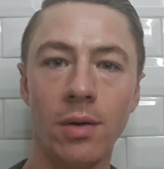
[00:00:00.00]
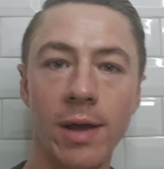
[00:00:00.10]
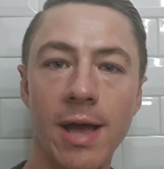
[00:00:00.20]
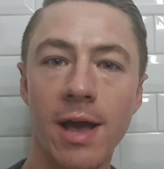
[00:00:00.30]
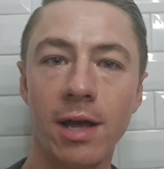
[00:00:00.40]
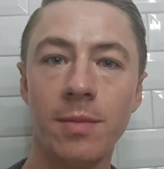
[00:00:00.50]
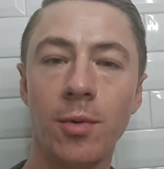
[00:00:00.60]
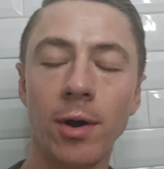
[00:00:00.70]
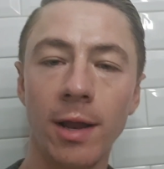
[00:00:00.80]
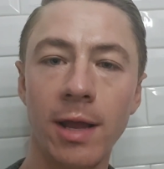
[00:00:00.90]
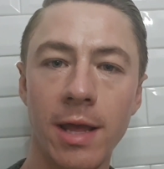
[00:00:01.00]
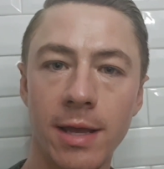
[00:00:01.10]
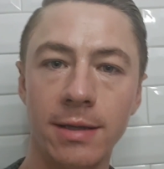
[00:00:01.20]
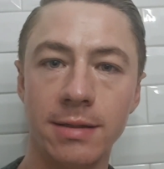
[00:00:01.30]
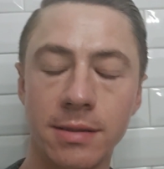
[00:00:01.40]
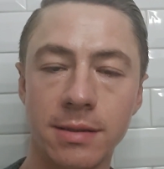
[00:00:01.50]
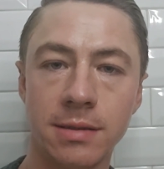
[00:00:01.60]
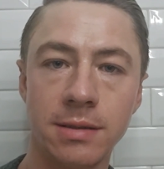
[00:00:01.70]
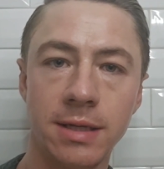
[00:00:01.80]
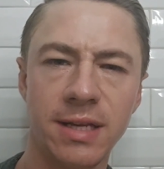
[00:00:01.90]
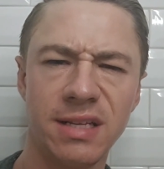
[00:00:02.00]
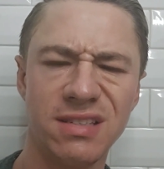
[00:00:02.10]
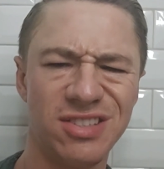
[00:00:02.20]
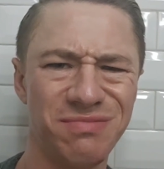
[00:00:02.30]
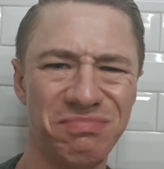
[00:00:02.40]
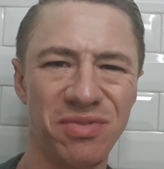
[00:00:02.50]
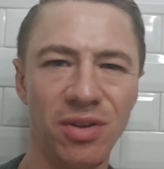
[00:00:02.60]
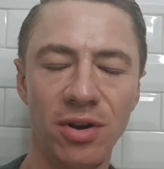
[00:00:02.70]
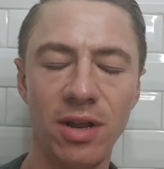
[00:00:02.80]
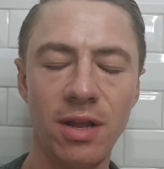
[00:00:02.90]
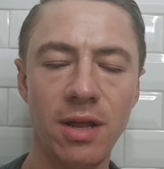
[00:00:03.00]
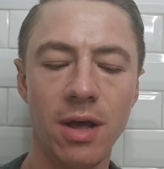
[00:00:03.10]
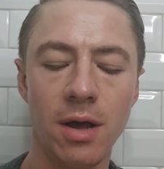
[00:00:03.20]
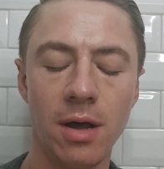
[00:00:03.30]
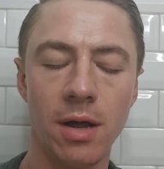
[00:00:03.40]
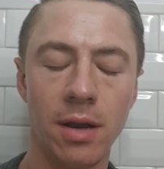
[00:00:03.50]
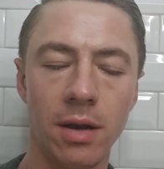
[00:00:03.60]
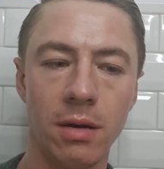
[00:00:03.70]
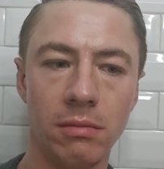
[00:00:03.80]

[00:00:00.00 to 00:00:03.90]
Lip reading: Okay, hi, good morning. It's 6:30 on